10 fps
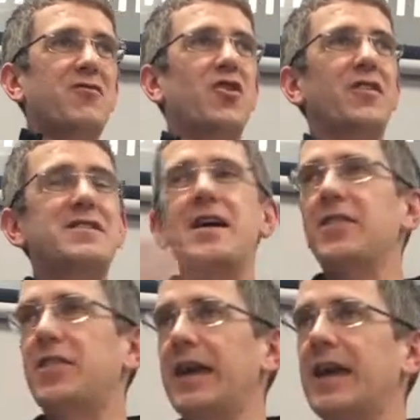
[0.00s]
I've got
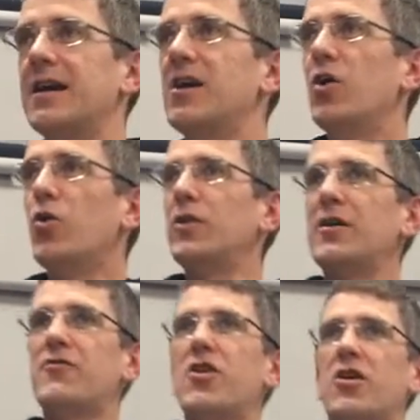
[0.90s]
nothing. All
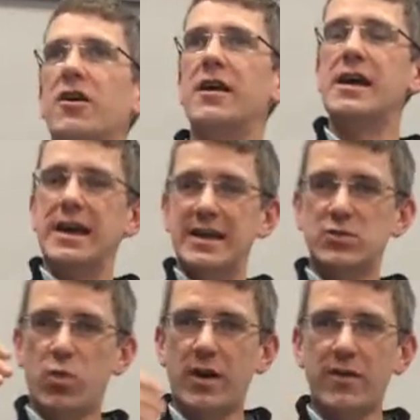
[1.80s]
I've got
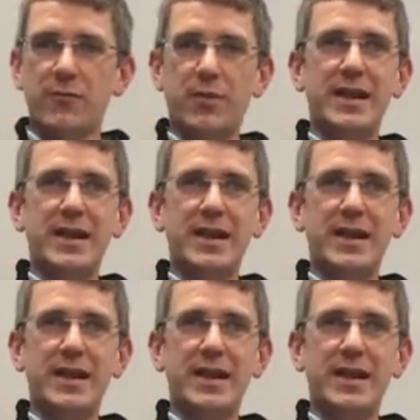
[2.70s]
is what I've